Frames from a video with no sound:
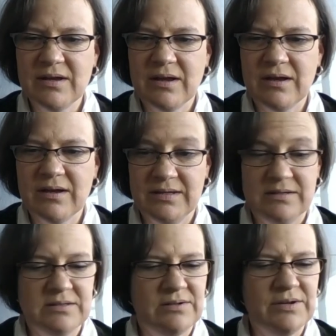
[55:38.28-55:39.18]
uh, in
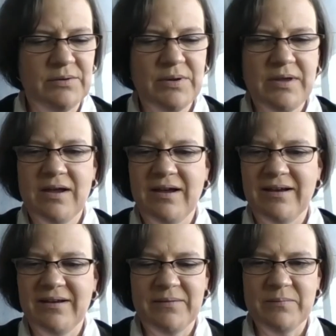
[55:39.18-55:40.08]
Ontario.
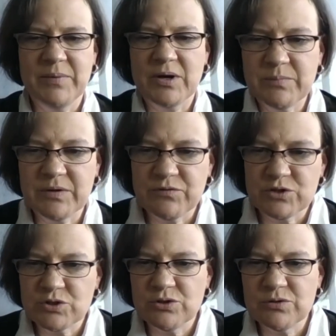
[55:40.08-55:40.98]
Um, but, but for
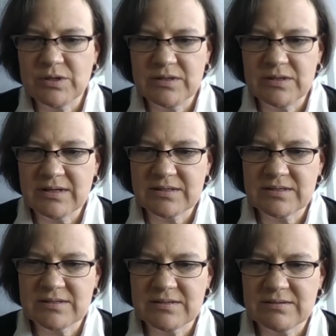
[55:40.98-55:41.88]
sure, in the
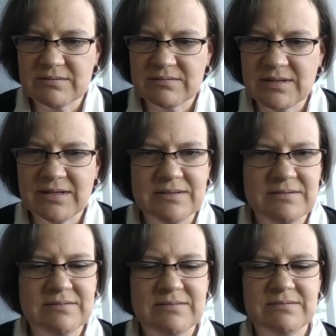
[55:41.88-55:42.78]
next
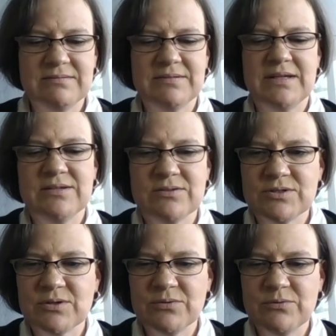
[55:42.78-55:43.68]
10 days or
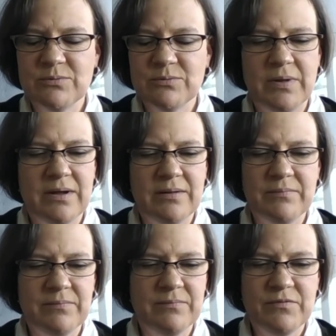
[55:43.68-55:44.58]
so,
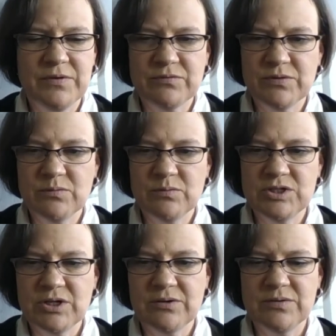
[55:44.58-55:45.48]
um, feel free to
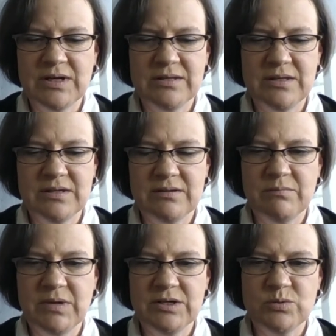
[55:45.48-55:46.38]
reach out. And then
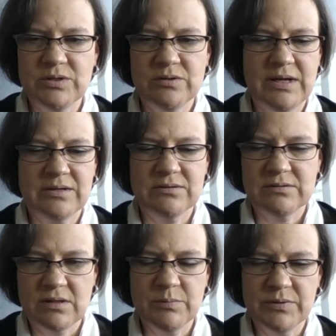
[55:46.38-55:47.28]
my Twitter
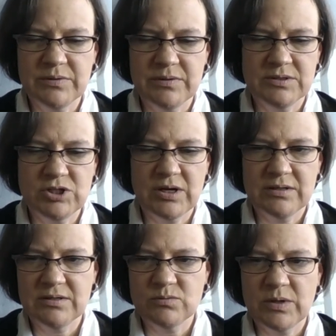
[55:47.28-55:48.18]
handle I'll put in the chat
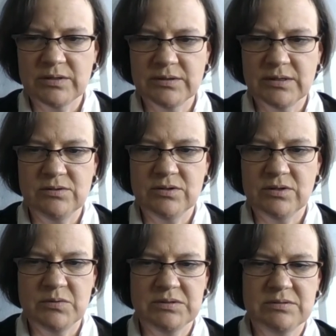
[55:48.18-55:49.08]
as well. And you could
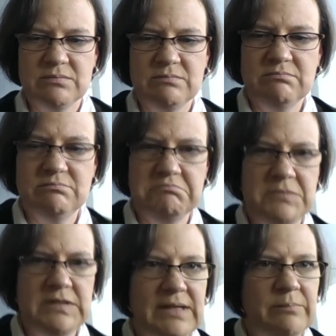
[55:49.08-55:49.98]
always
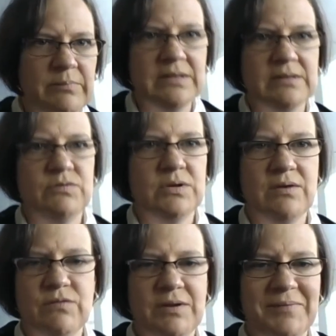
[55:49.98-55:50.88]
DM me if you
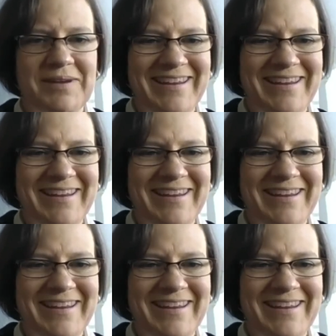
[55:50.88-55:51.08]
can't find me.